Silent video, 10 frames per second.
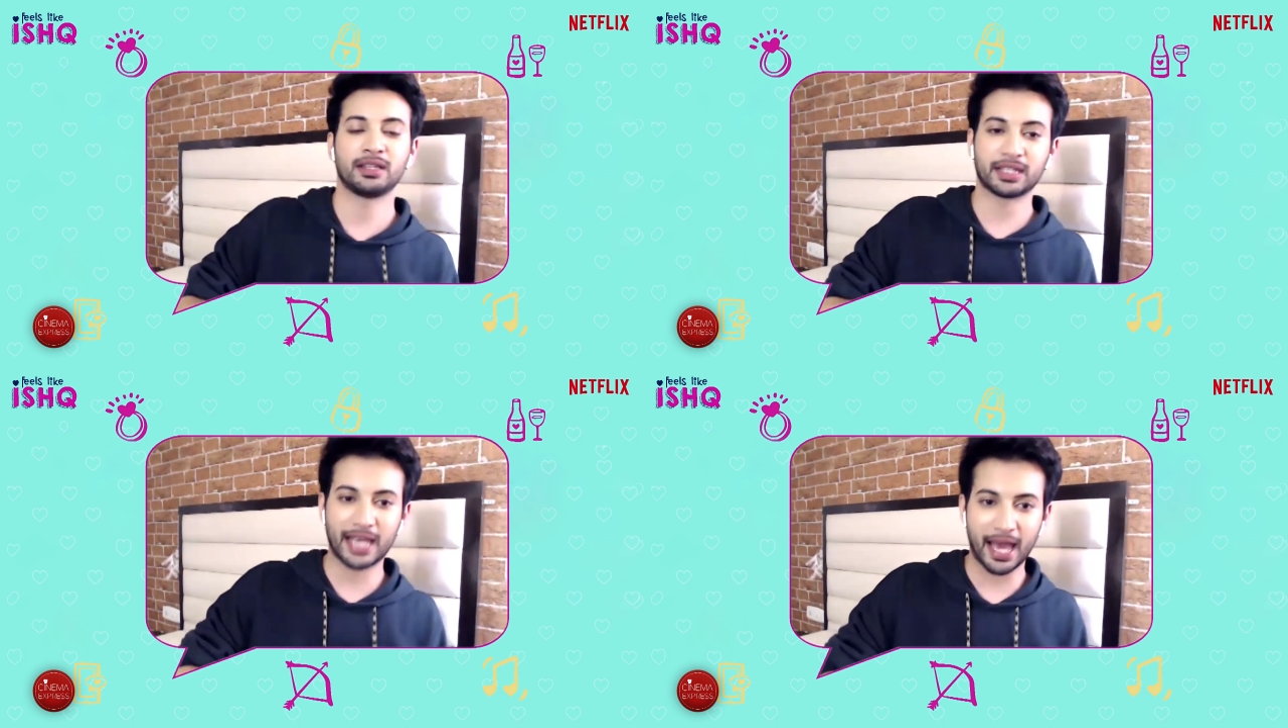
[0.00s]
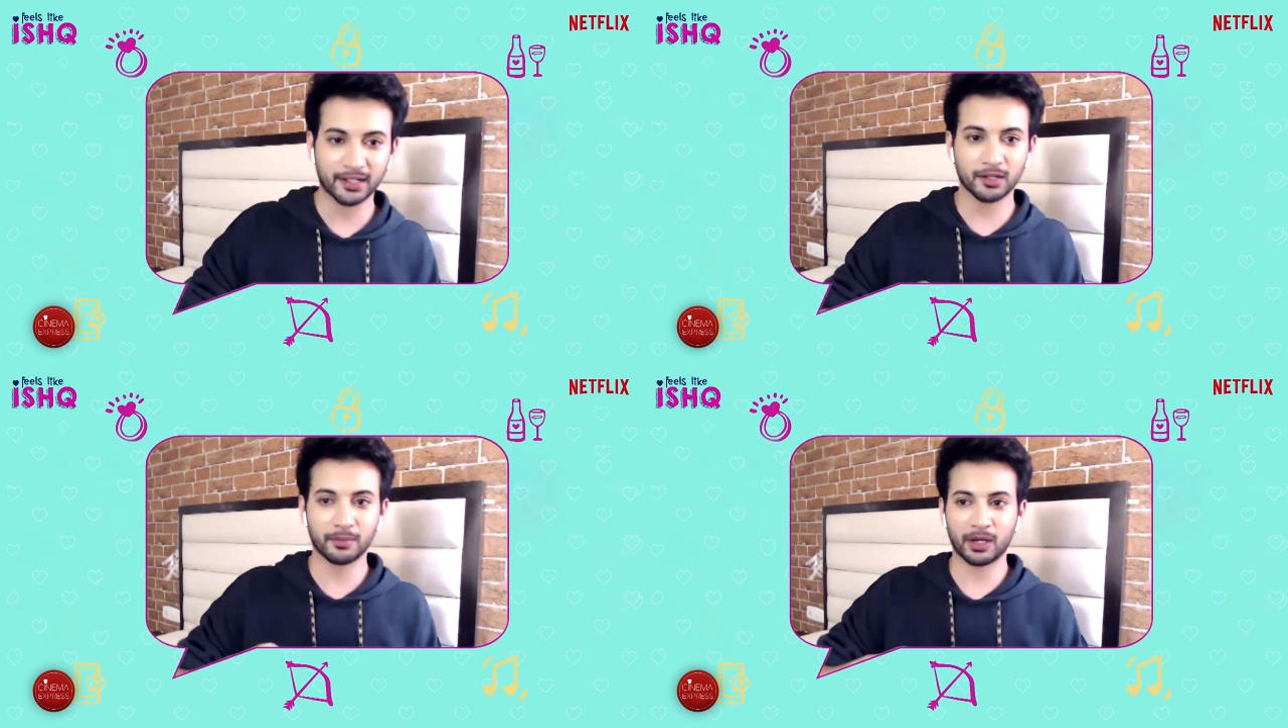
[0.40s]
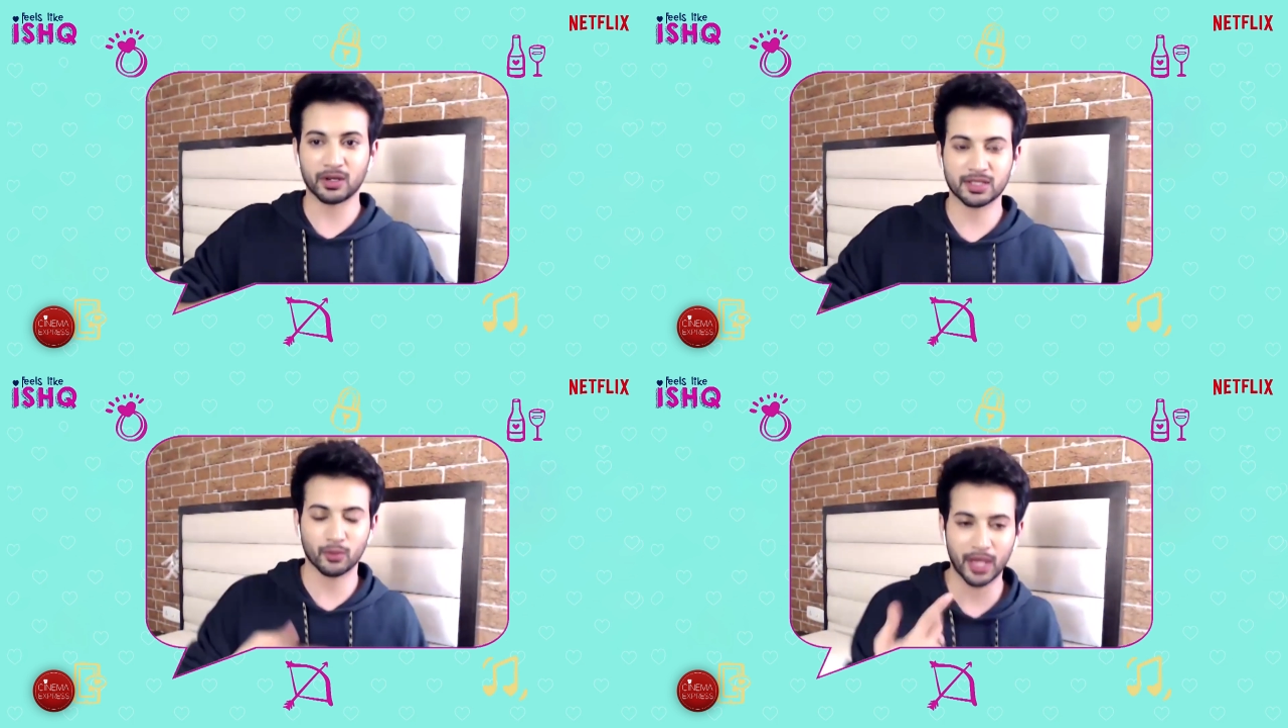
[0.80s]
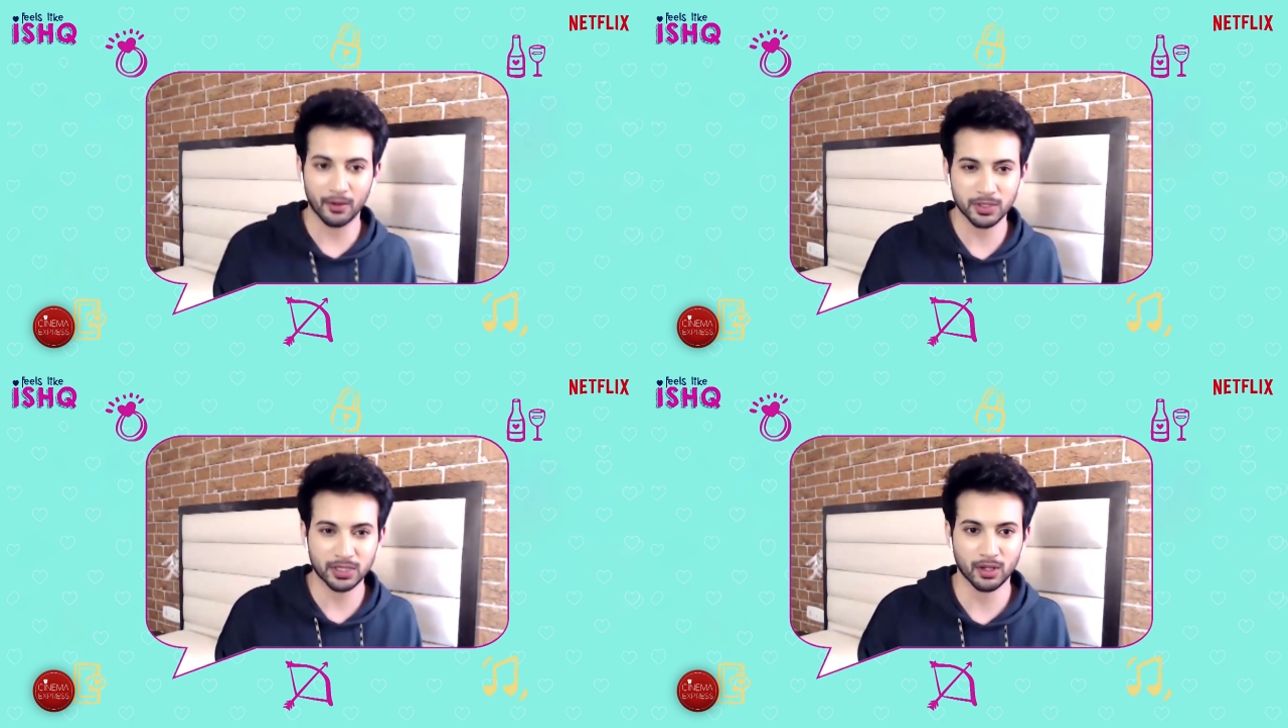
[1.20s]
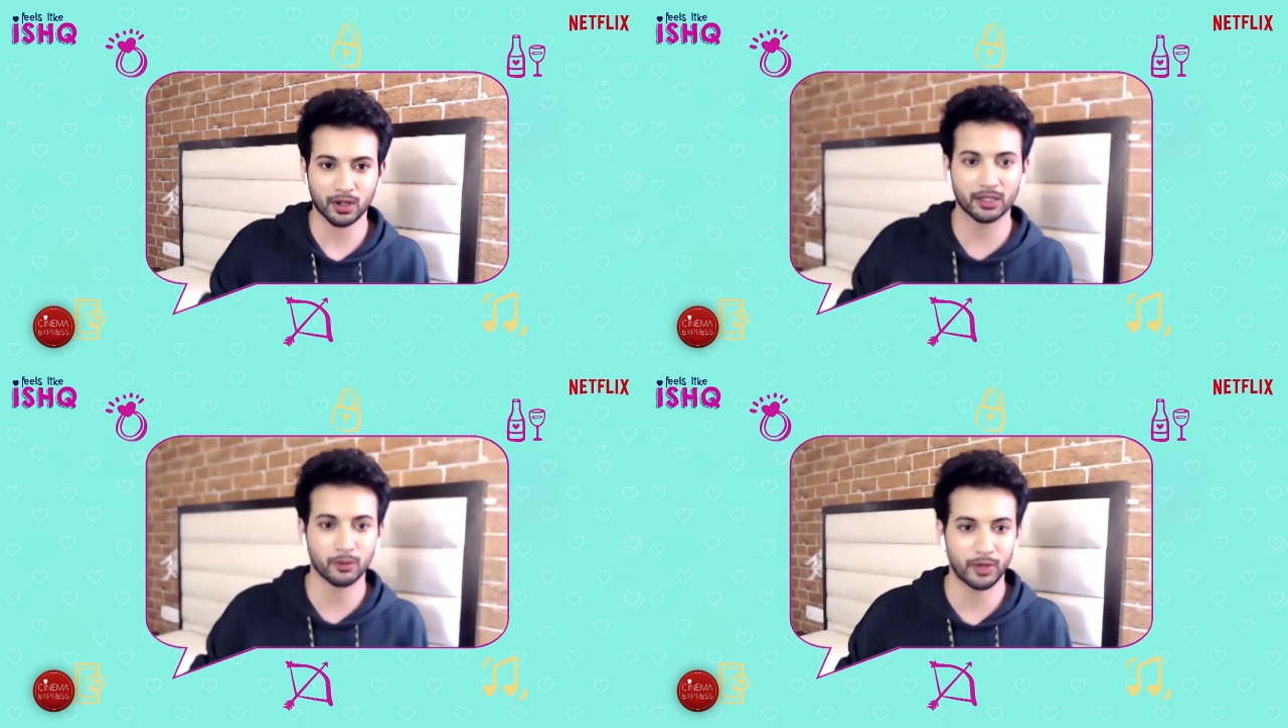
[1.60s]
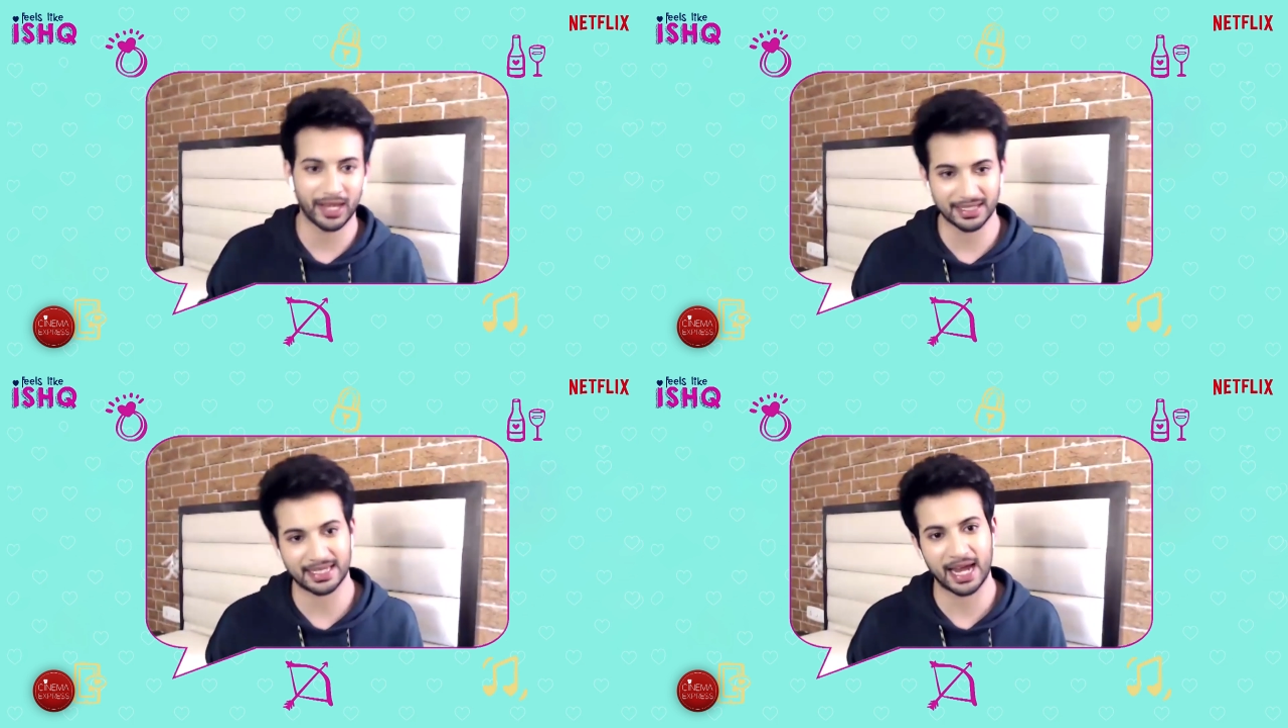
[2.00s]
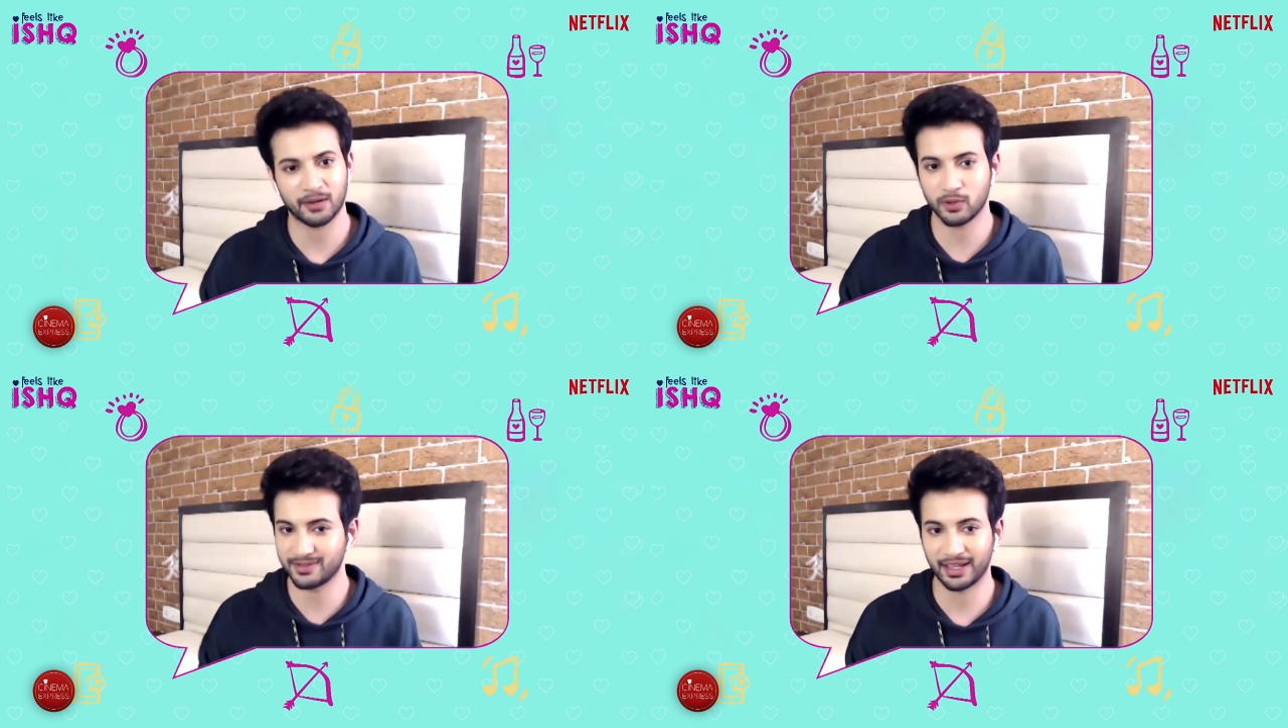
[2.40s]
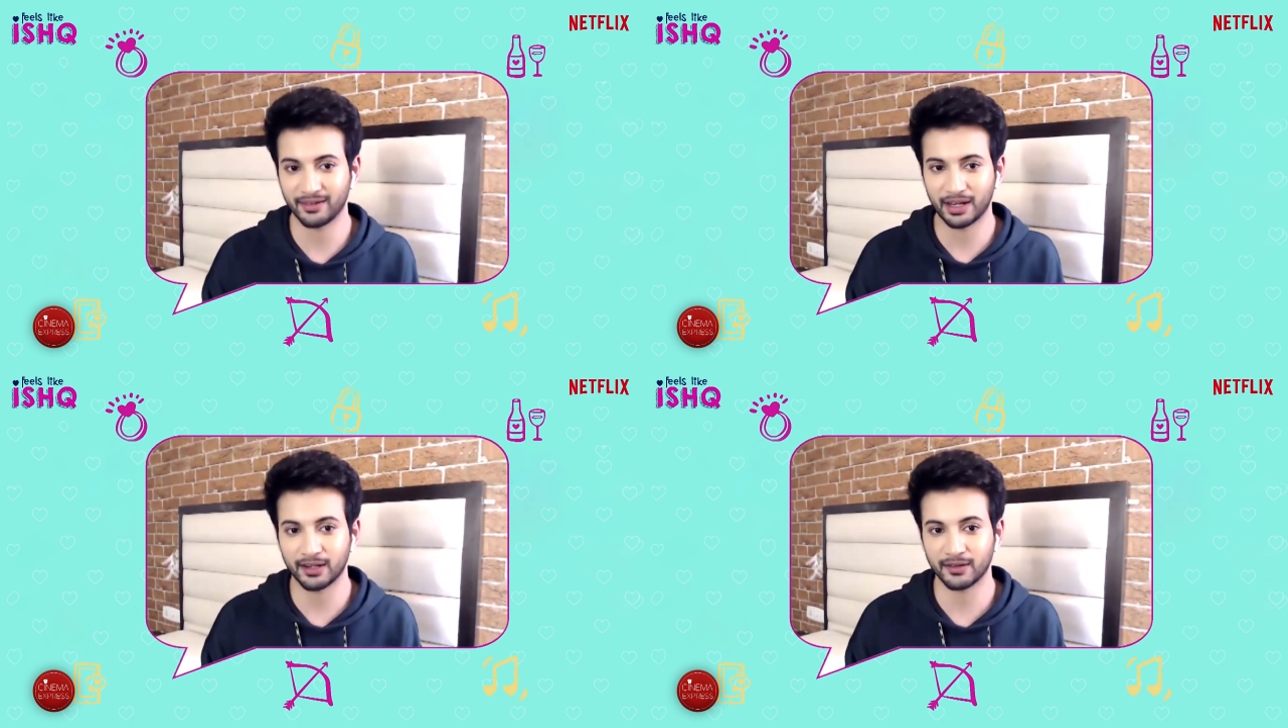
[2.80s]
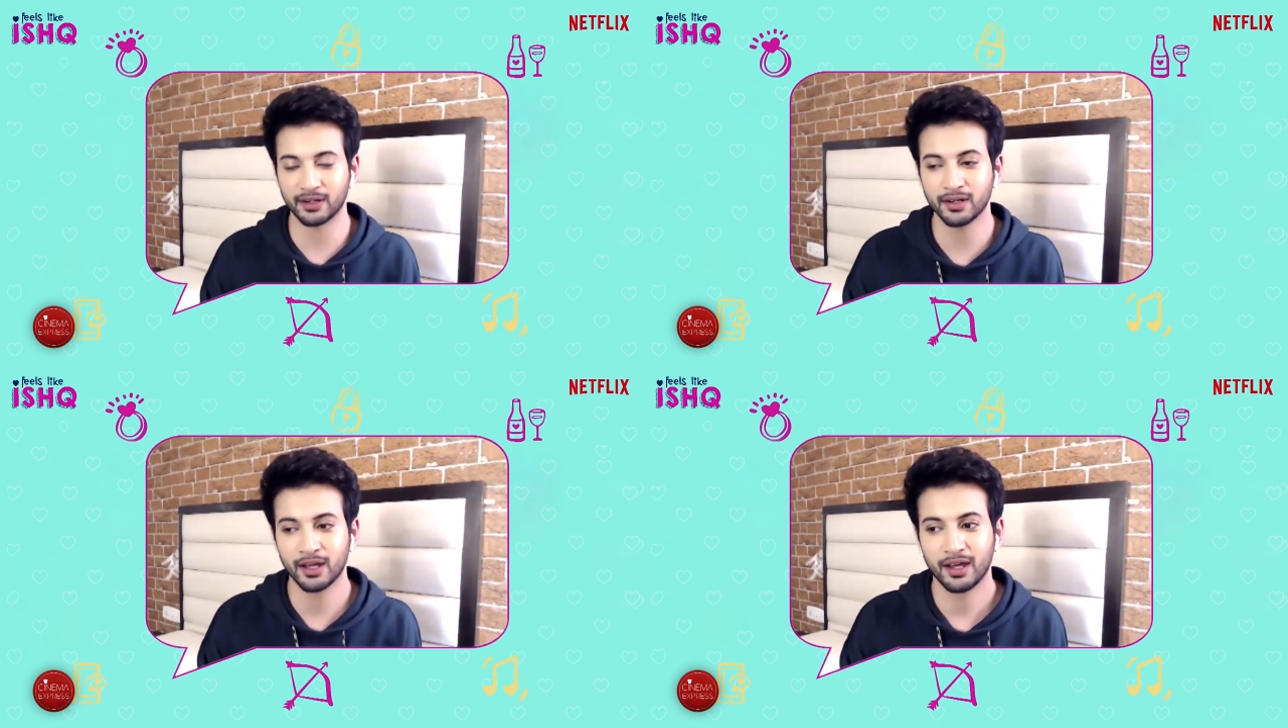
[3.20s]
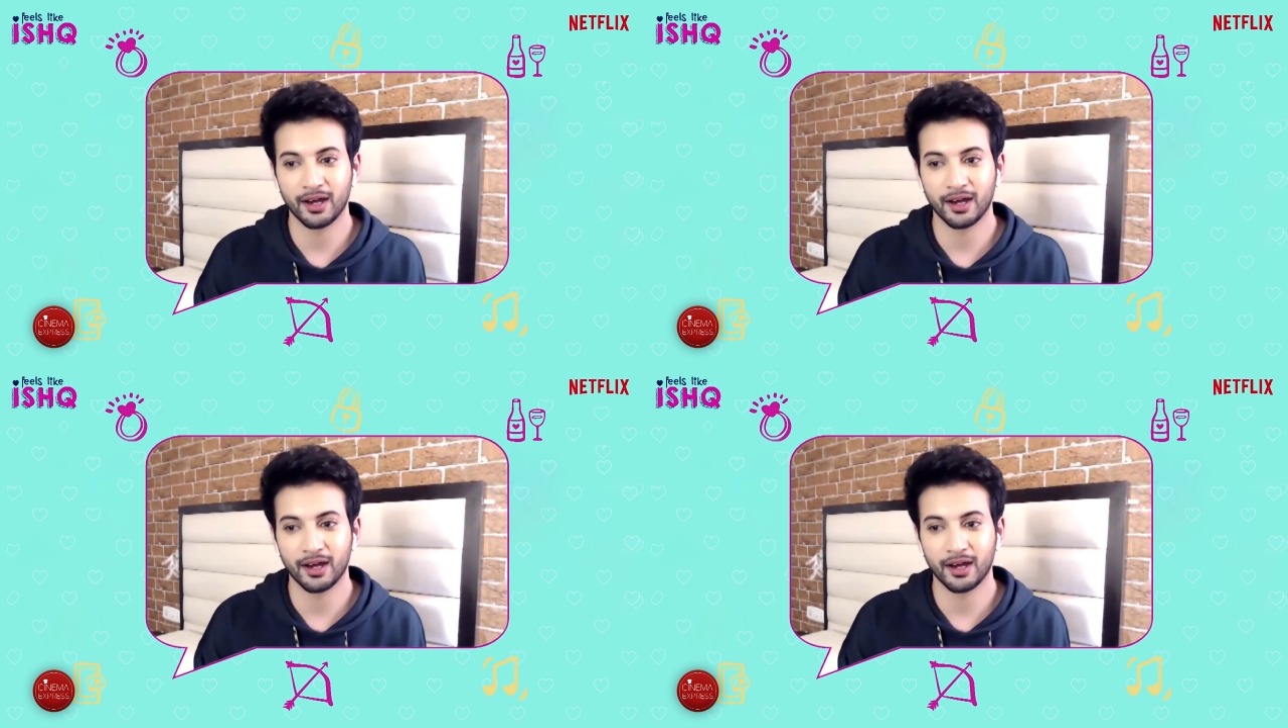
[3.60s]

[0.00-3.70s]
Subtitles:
the character because the way I was talking, the way I sat was very, very different